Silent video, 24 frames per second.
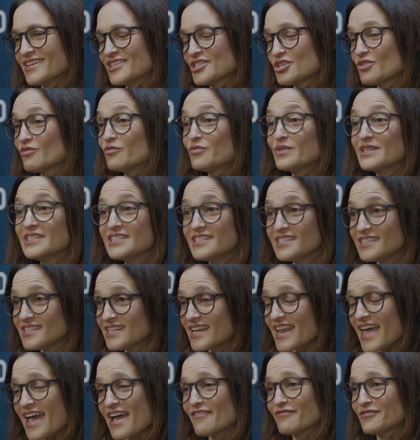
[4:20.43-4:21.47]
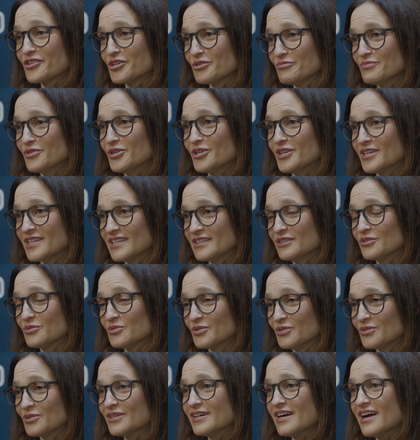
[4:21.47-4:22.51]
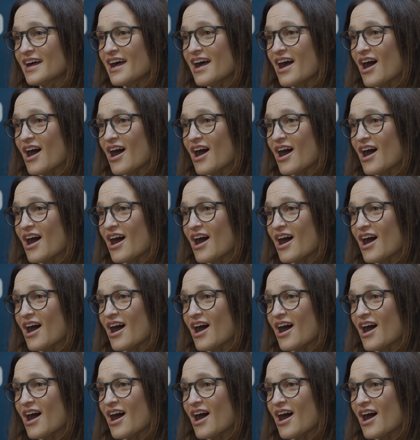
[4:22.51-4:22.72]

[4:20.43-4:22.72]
So if we didn't have community law,